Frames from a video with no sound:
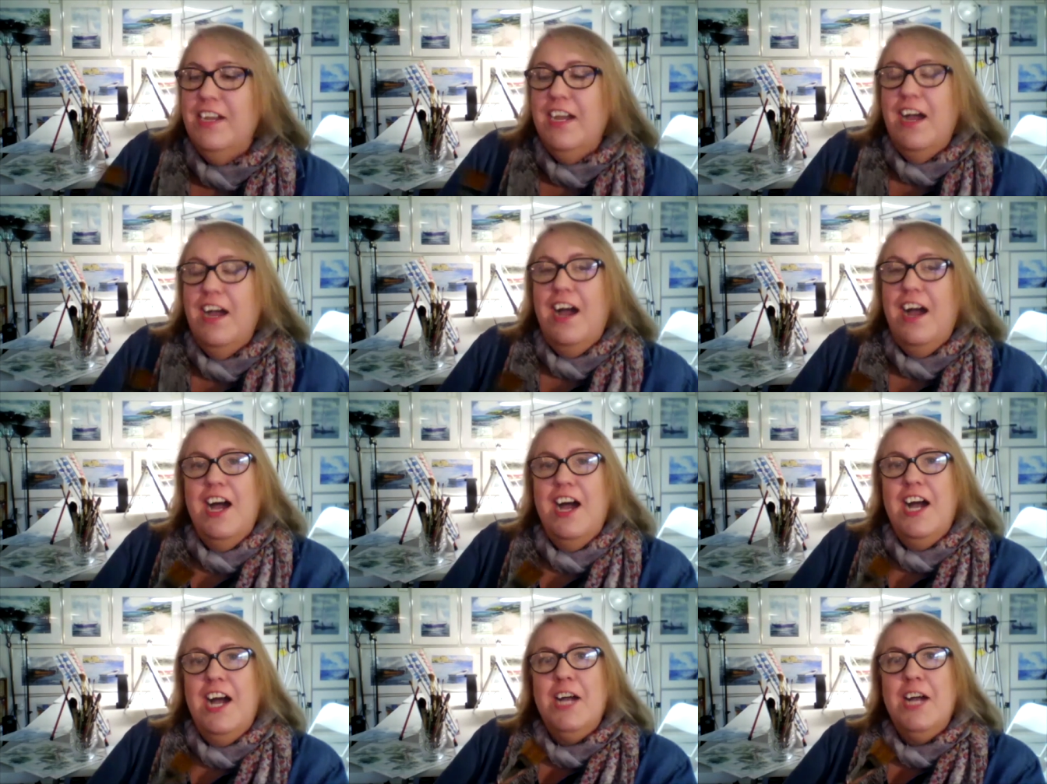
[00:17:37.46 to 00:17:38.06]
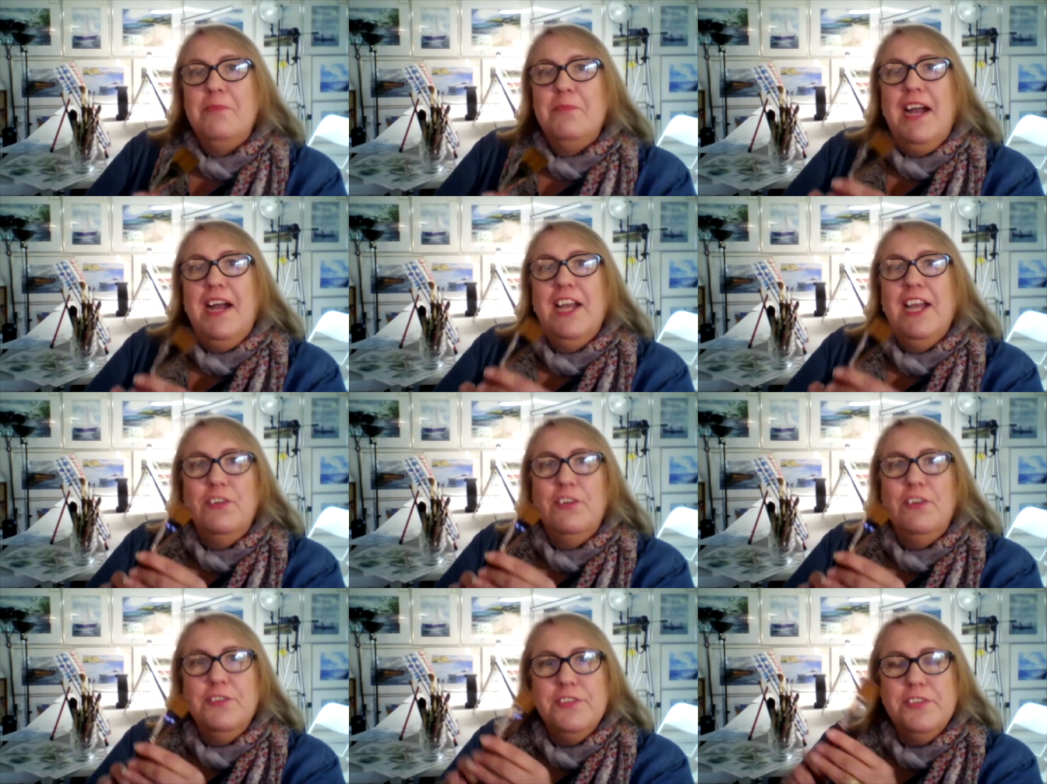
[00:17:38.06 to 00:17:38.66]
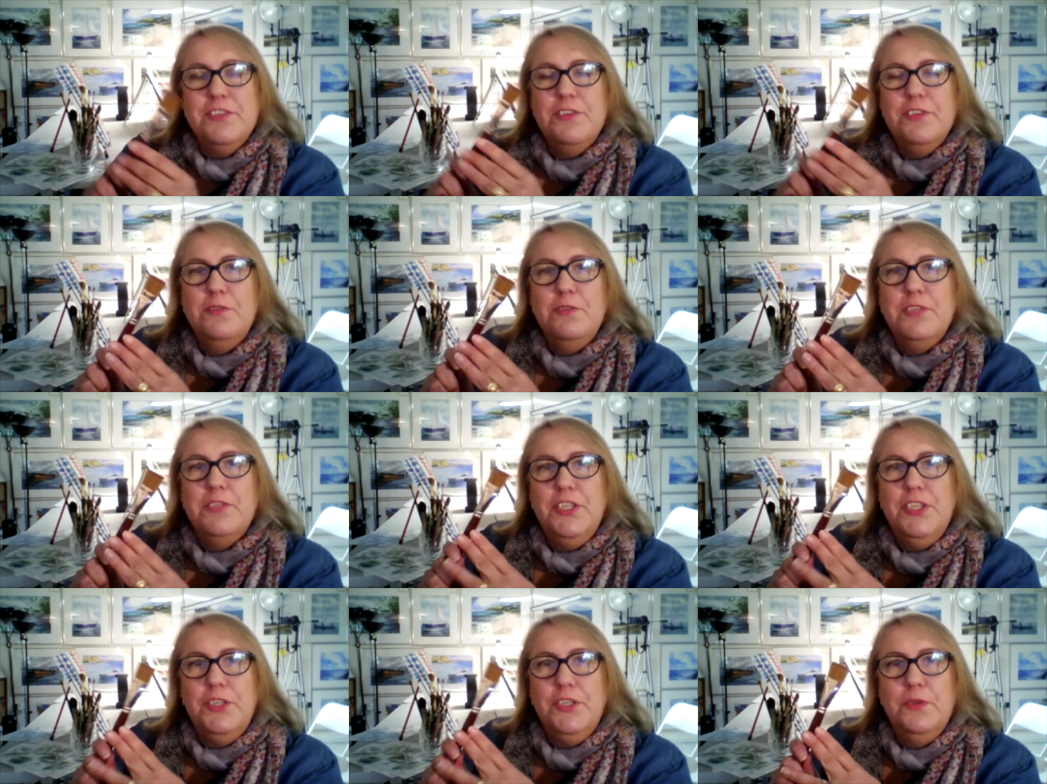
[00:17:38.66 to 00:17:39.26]
Um, I also
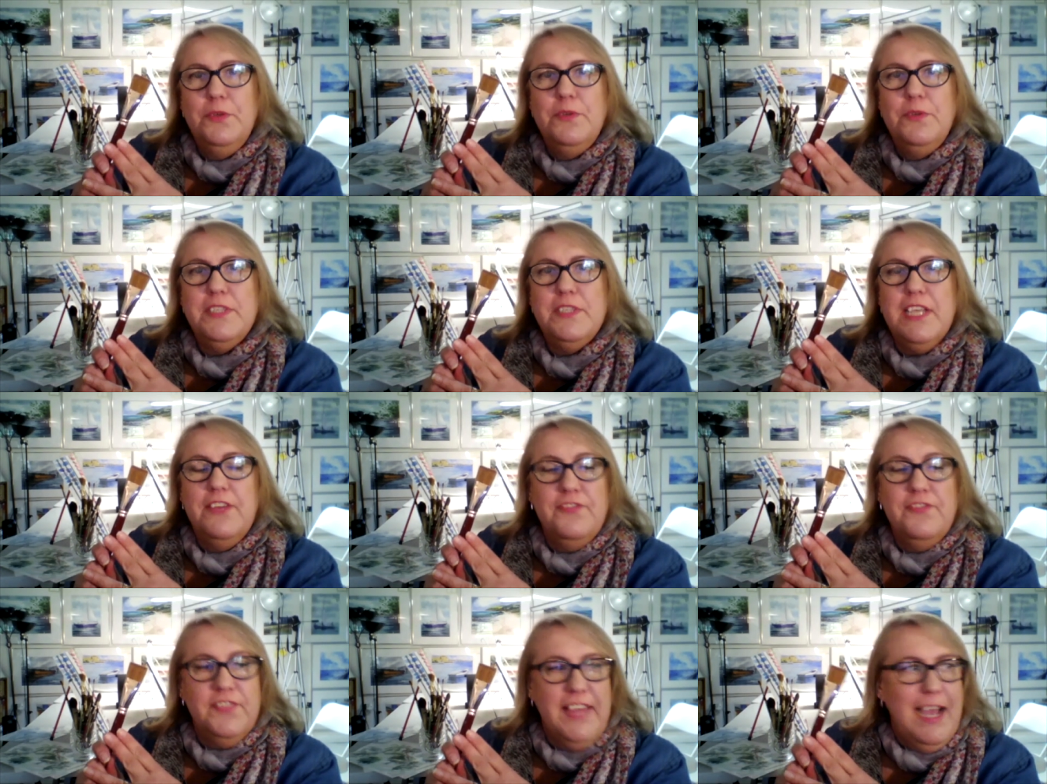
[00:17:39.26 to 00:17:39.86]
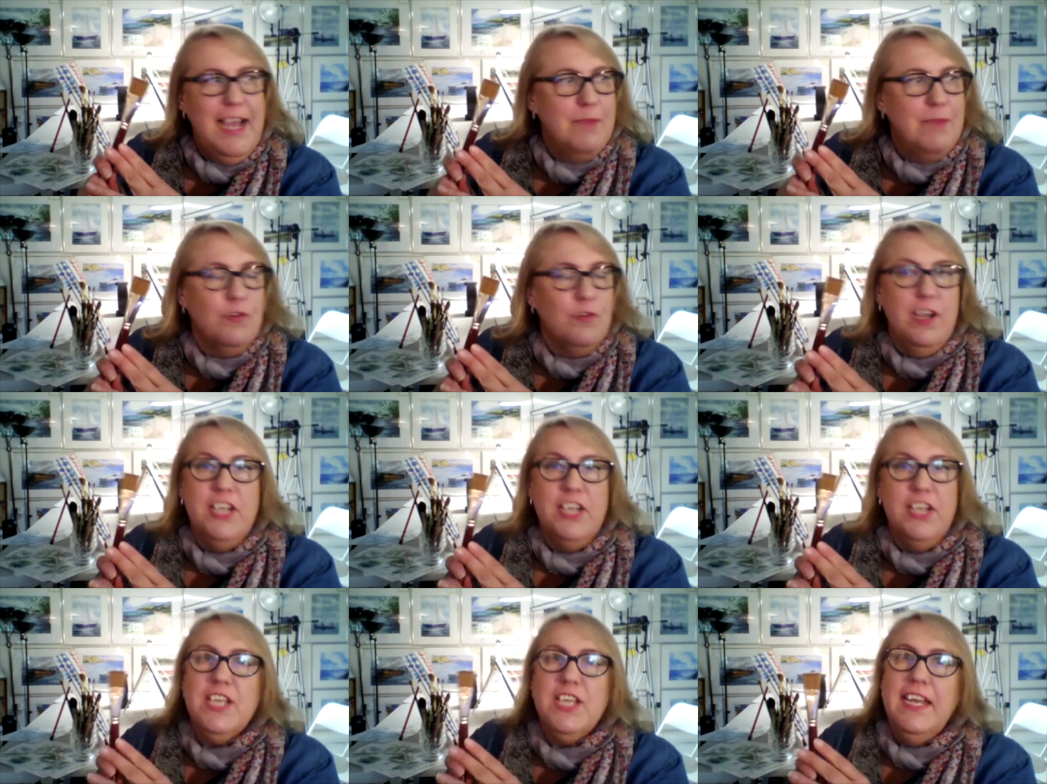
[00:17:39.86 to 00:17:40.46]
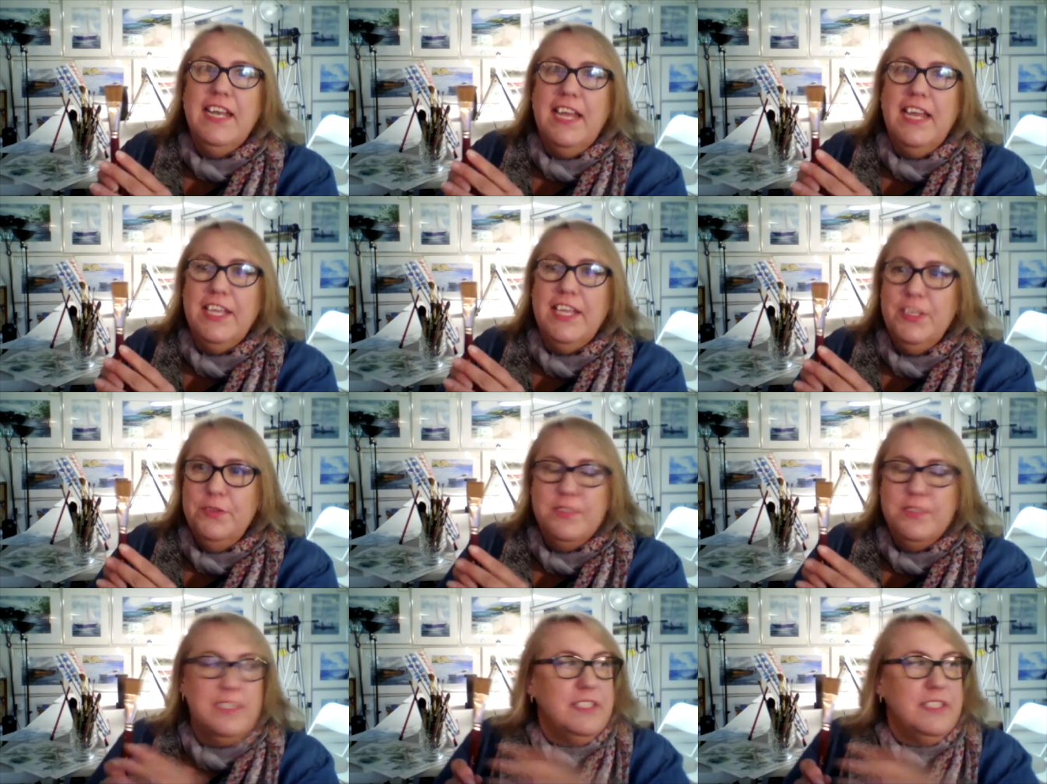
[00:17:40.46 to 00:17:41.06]
use a flat brush, and I
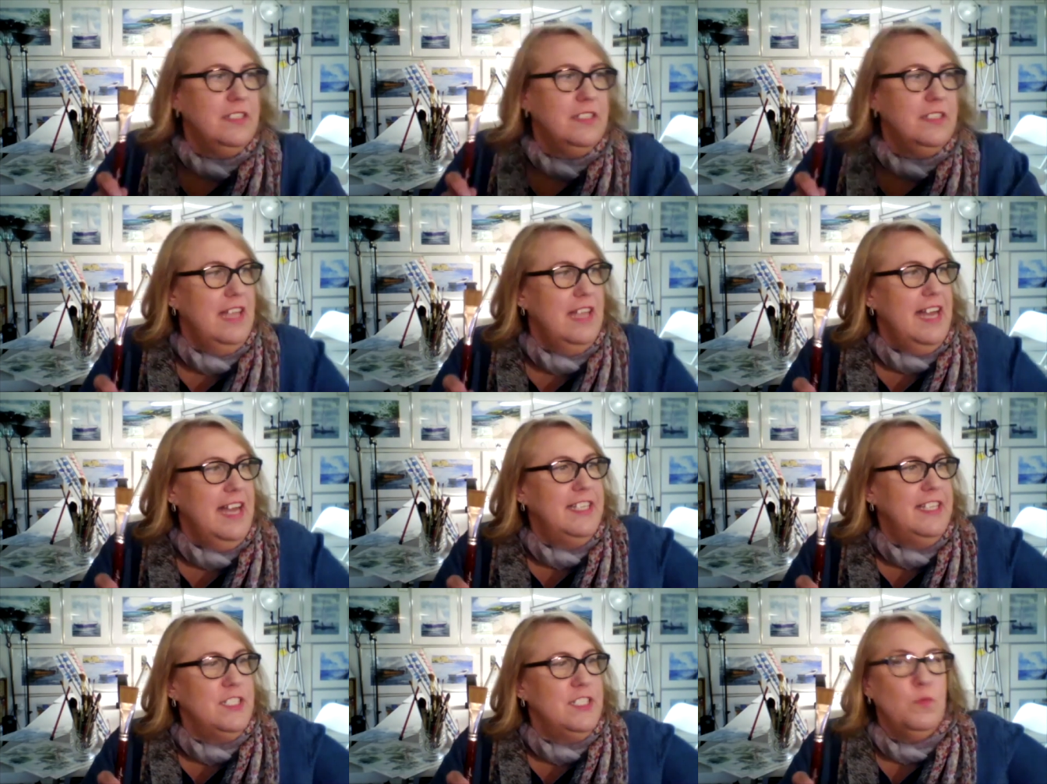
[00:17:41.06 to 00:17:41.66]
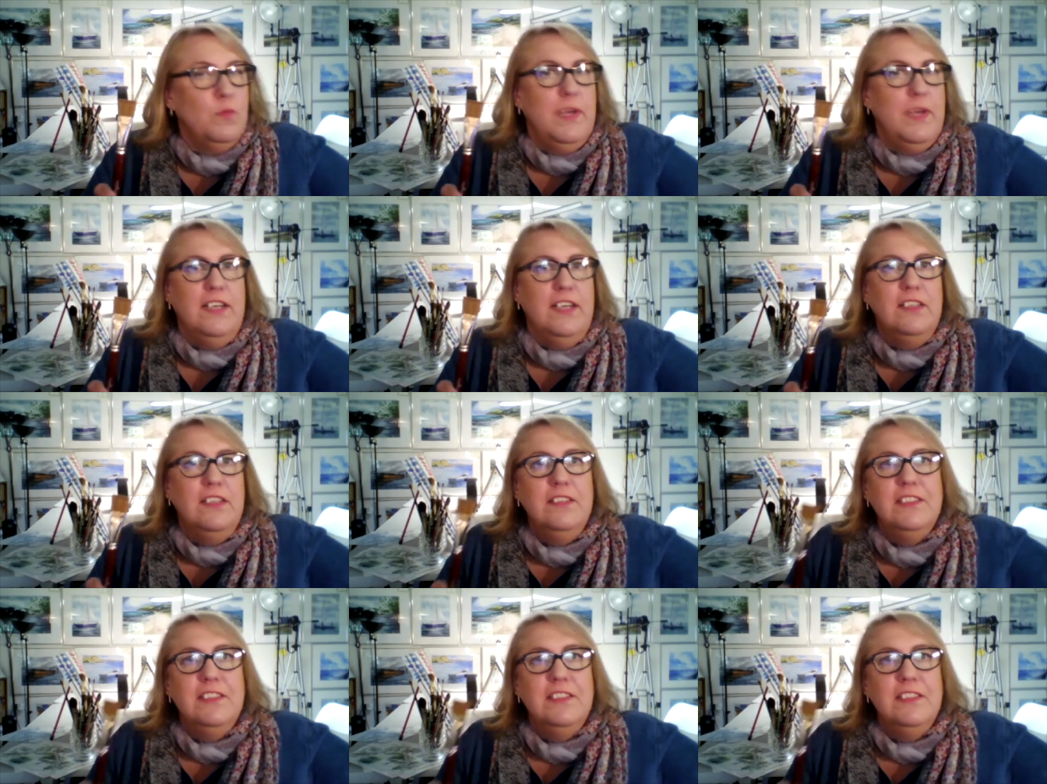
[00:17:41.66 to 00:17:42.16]
use this a lot as well.